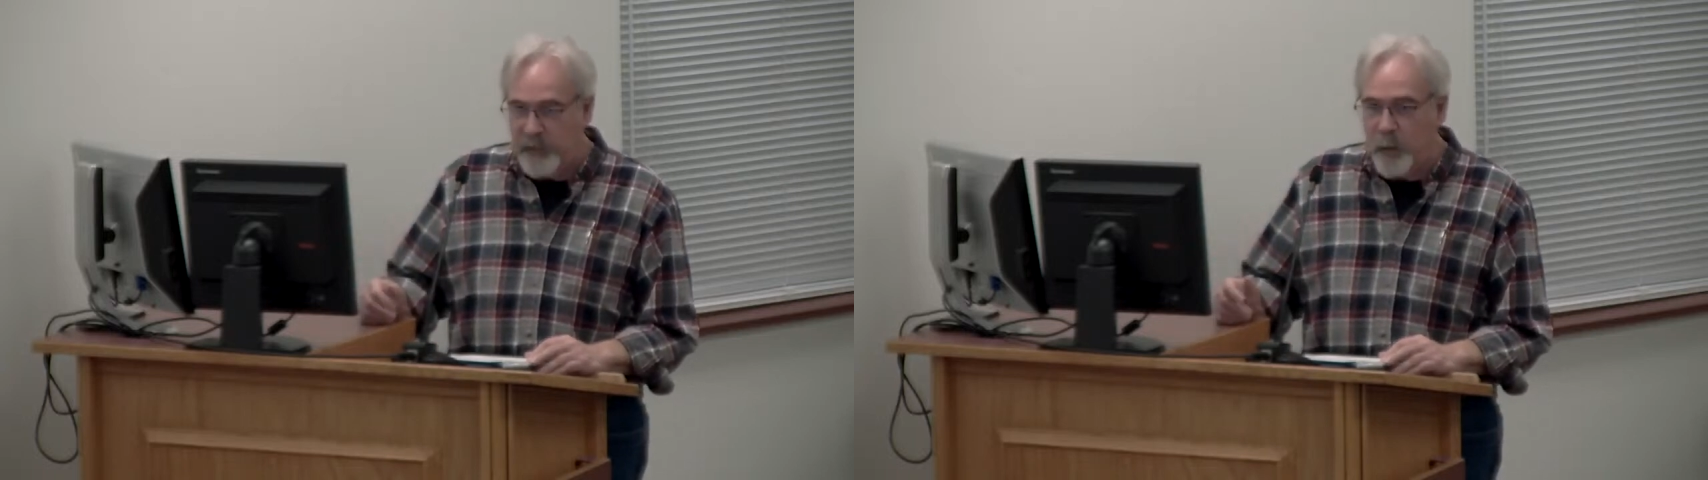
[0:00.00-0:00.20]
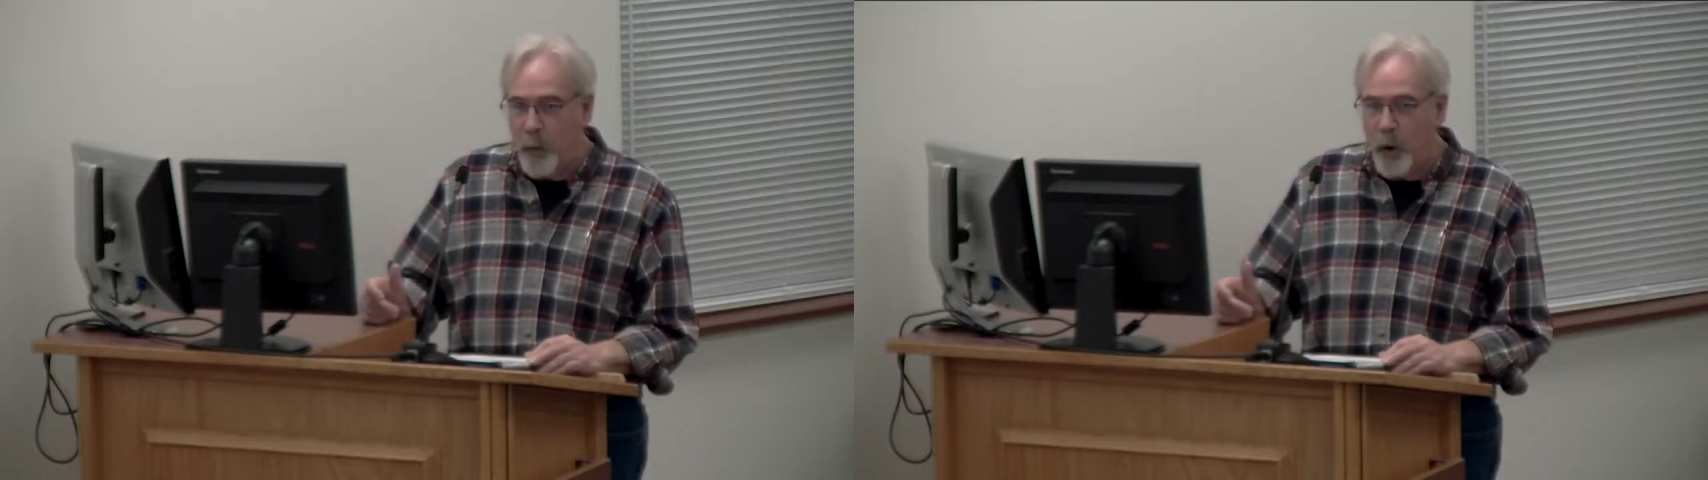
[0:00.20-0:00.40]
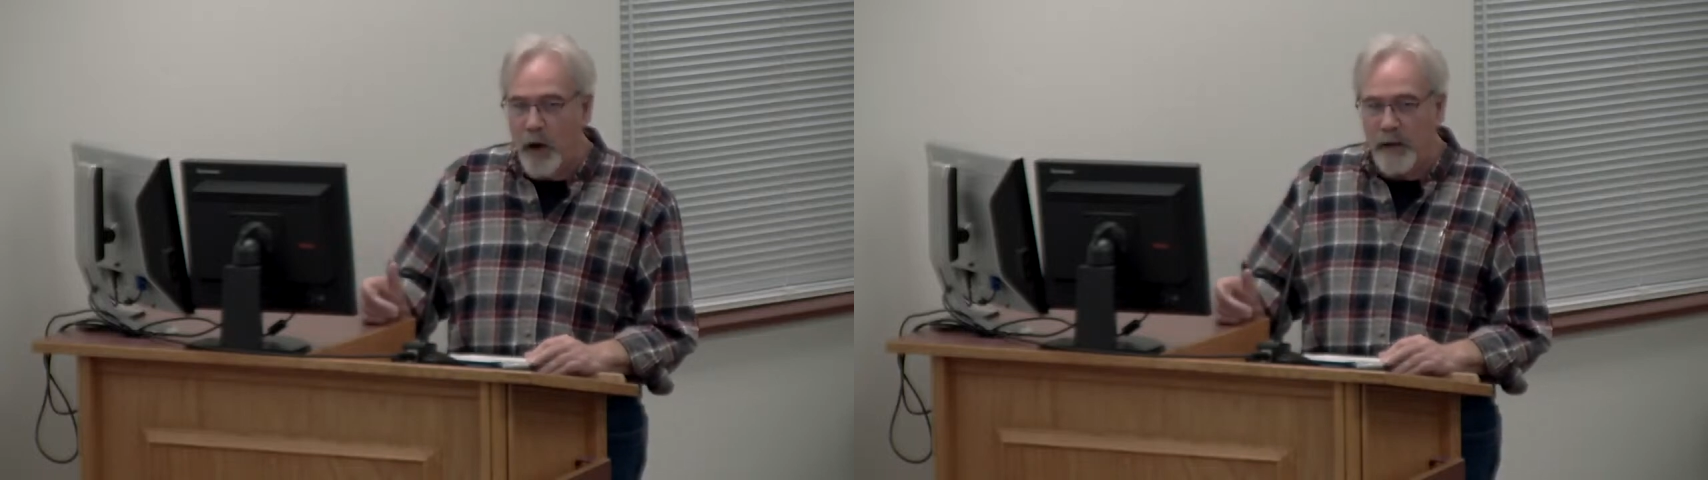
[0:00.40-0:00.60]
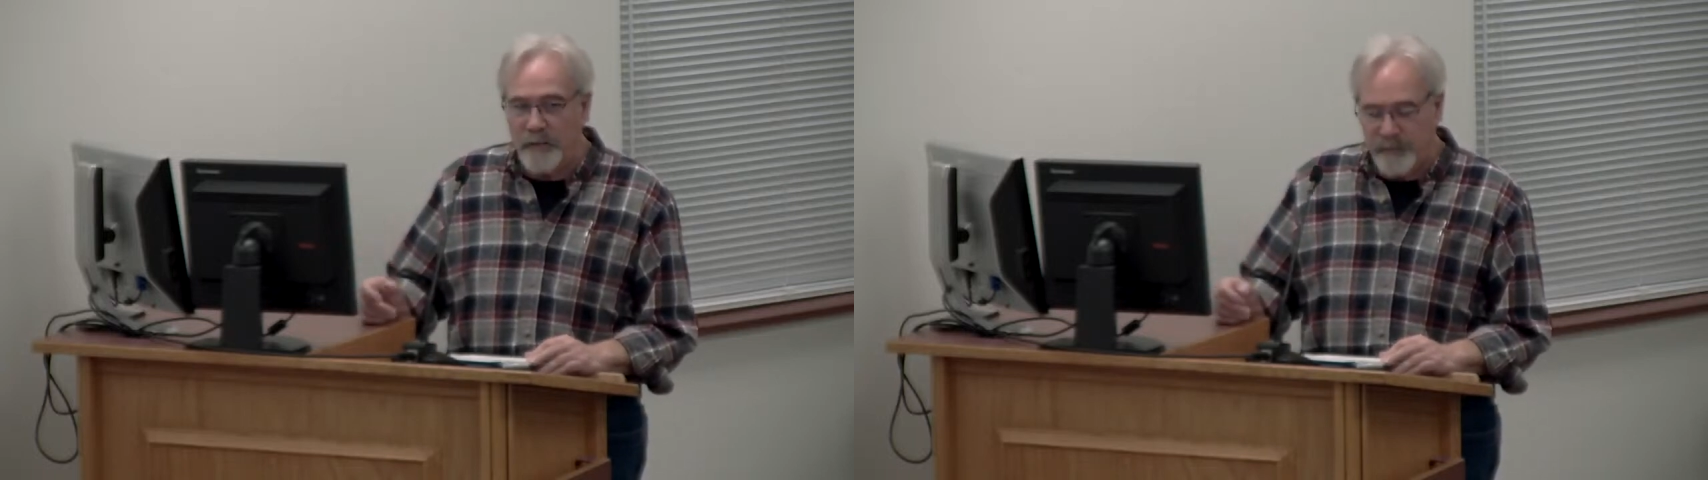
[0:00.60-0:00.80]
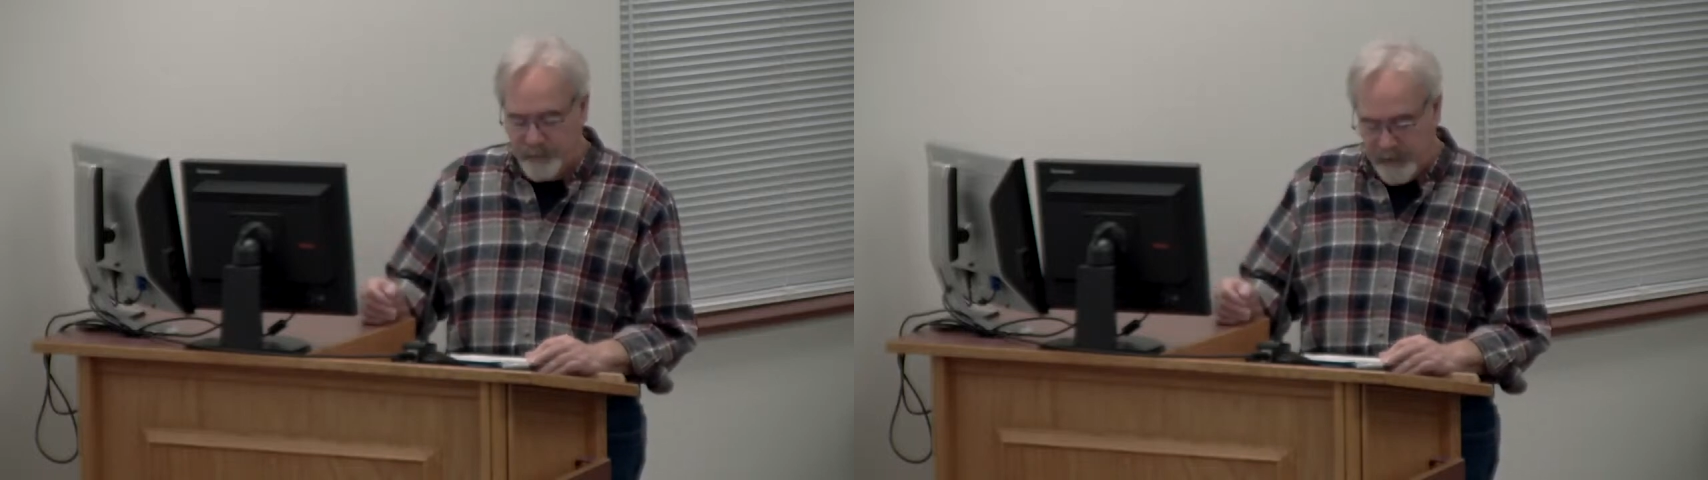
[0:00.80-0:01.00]
One,
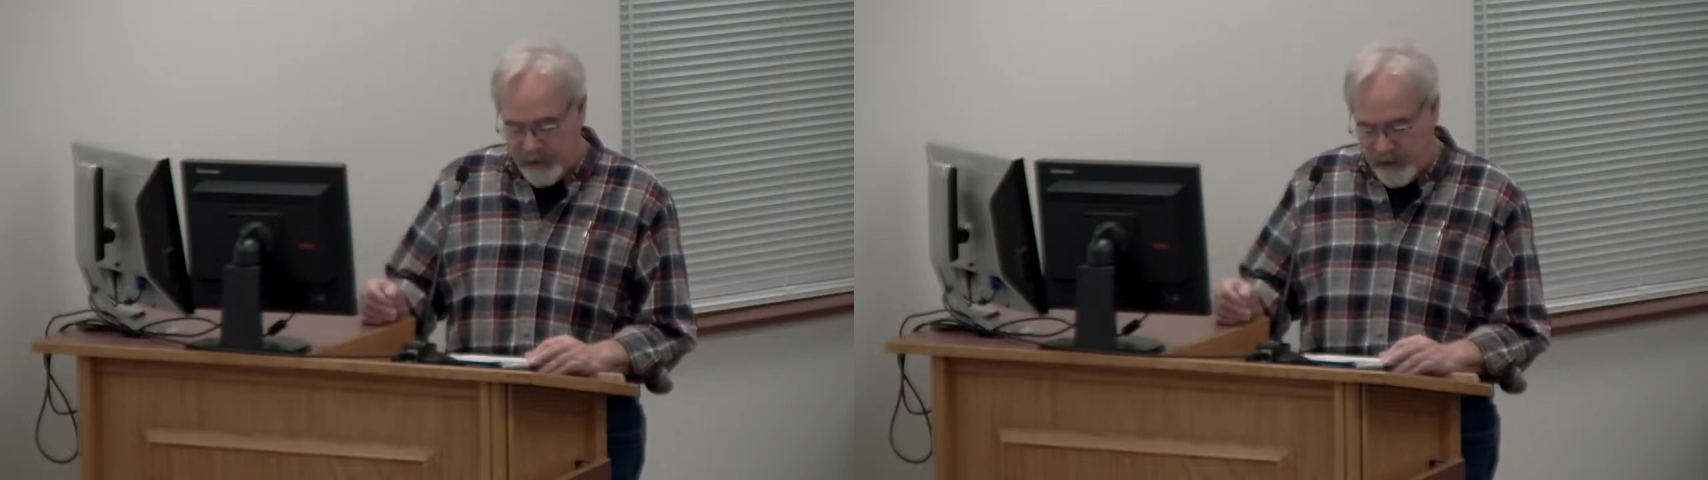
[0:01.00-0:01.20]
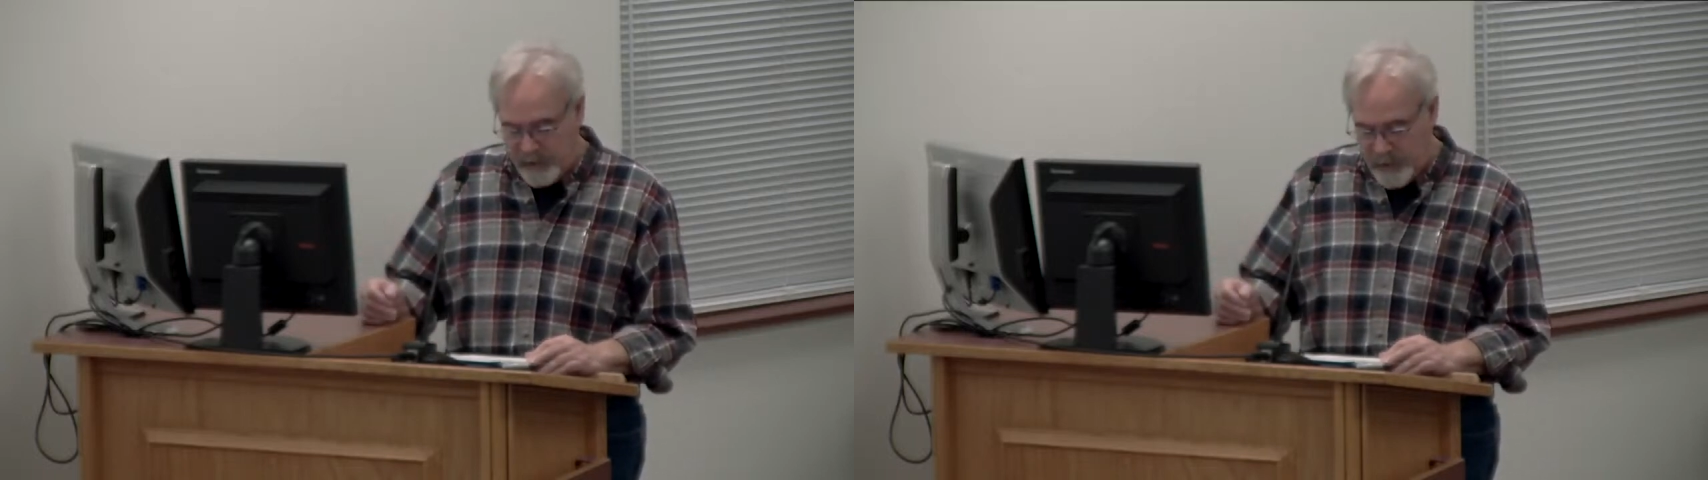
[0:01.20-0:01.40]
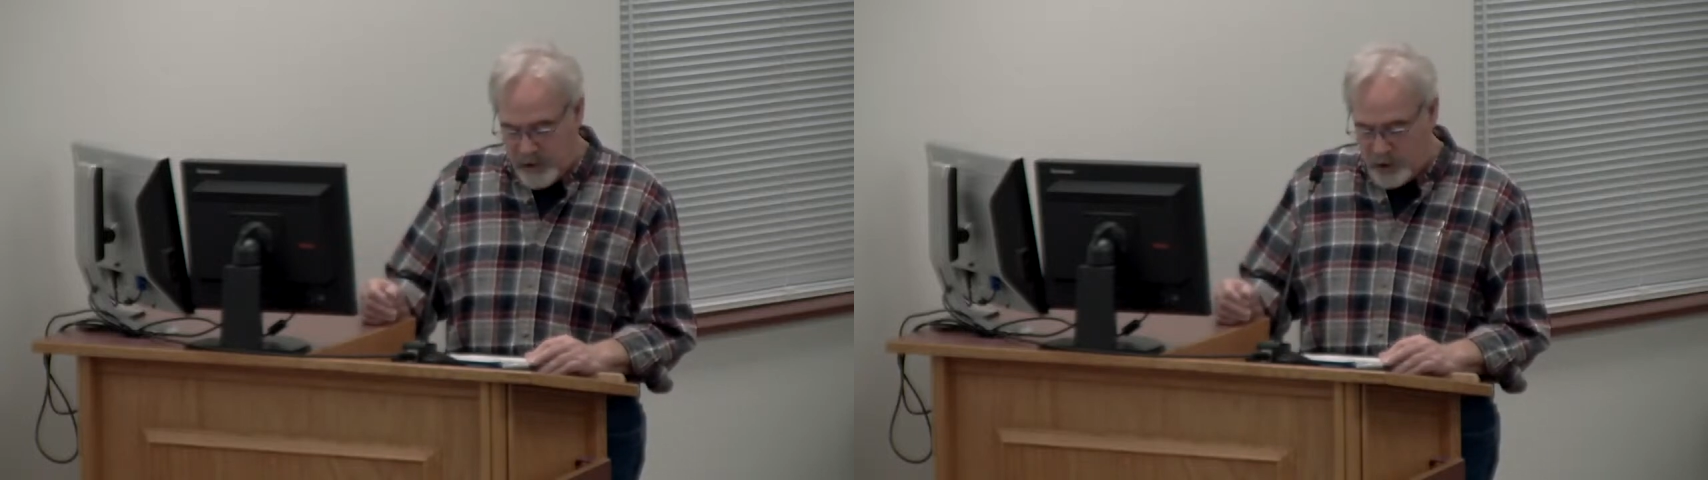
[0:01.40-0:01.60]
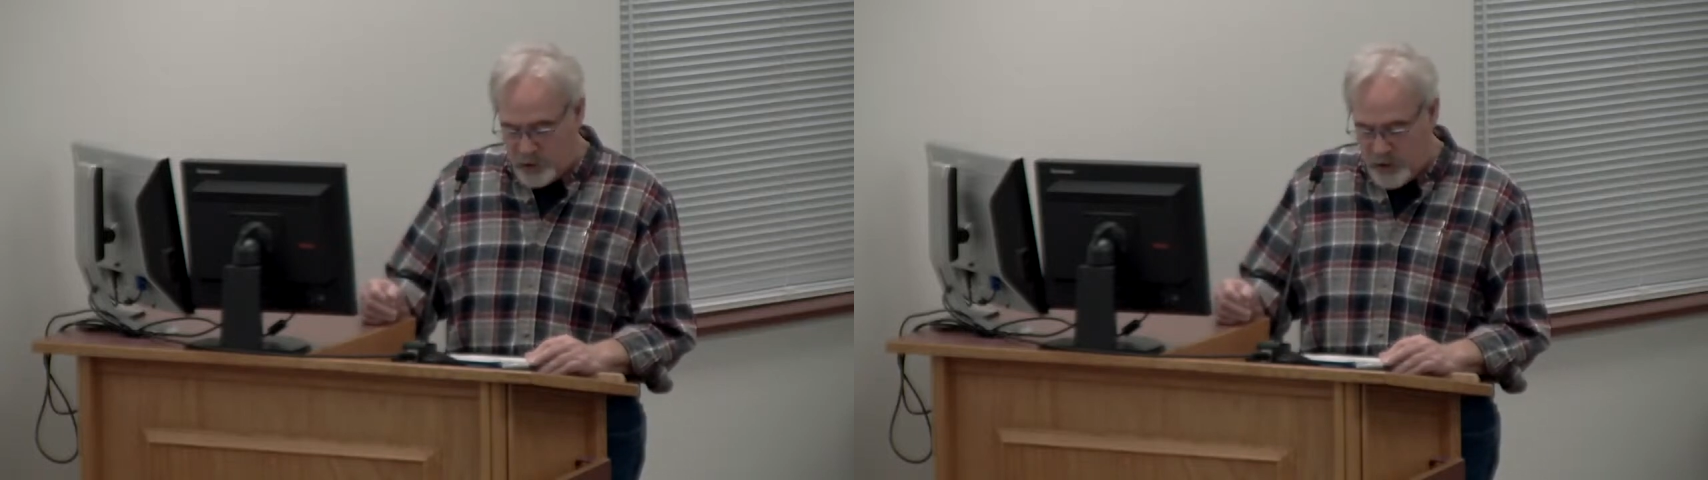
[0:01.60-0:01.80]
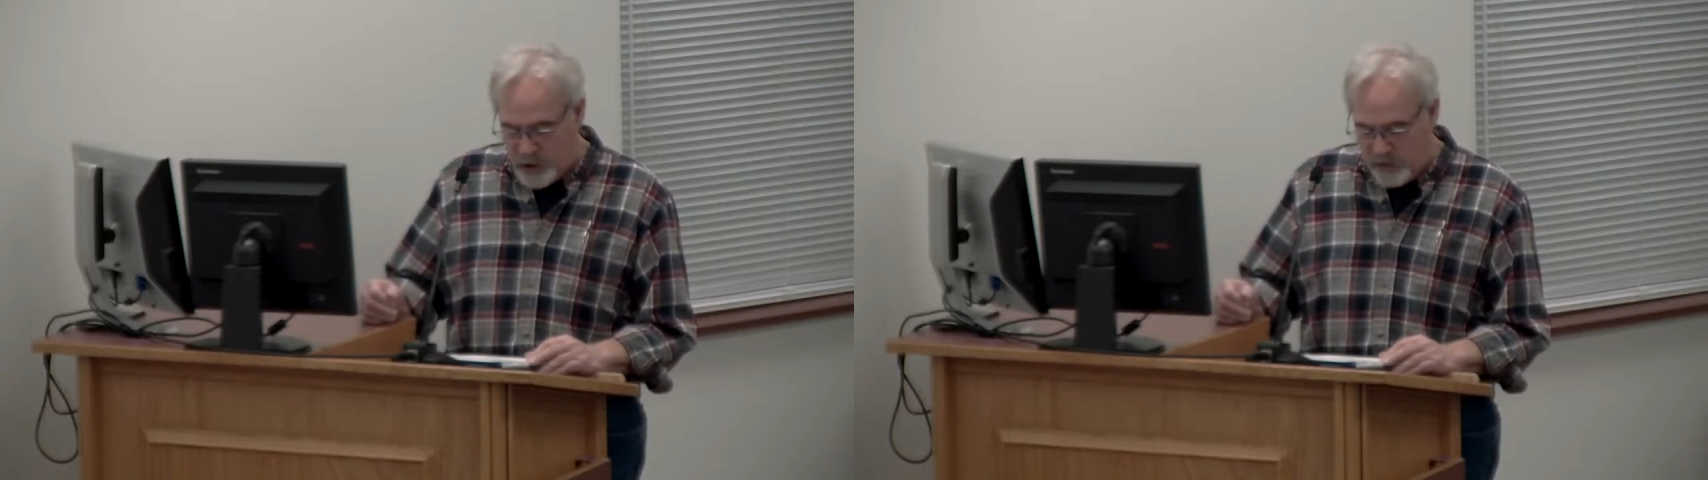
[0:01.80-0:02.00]

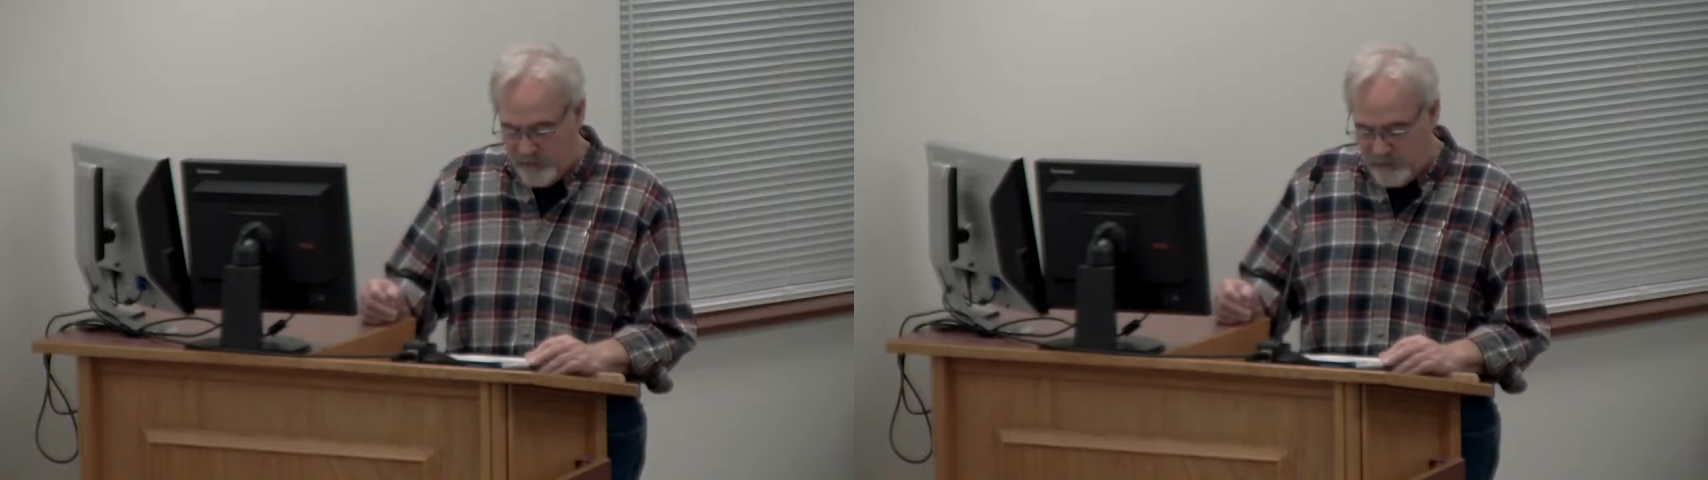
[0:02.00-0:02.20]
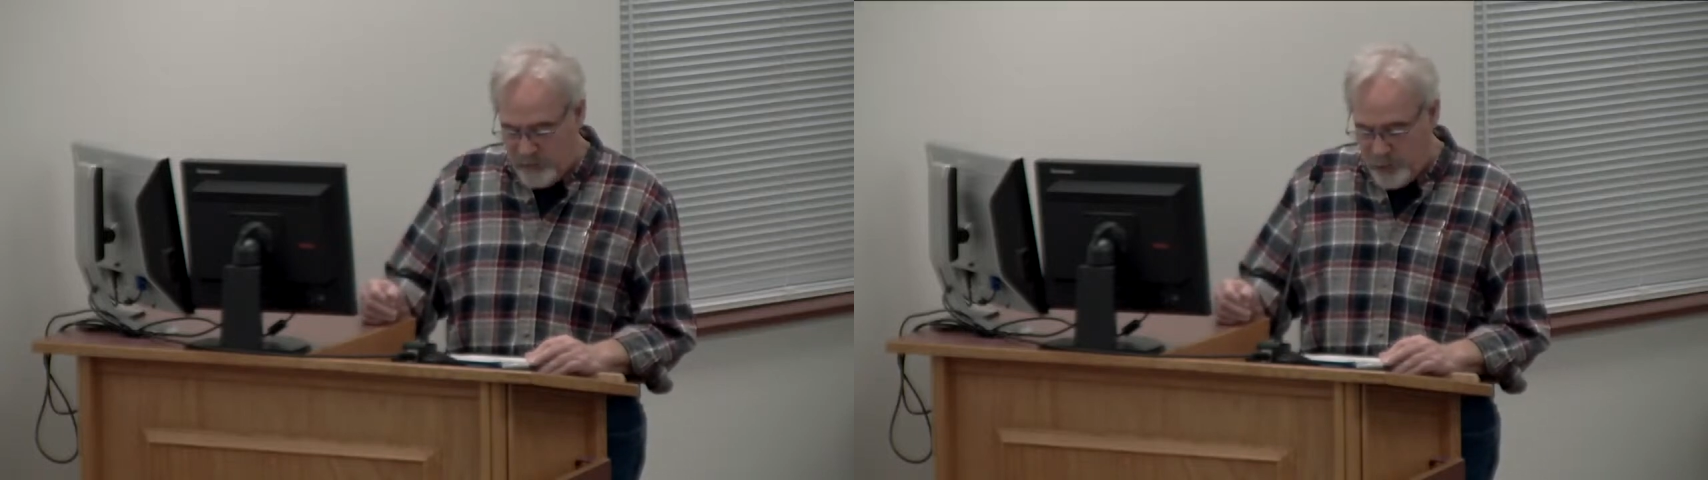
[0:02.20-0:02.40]
administration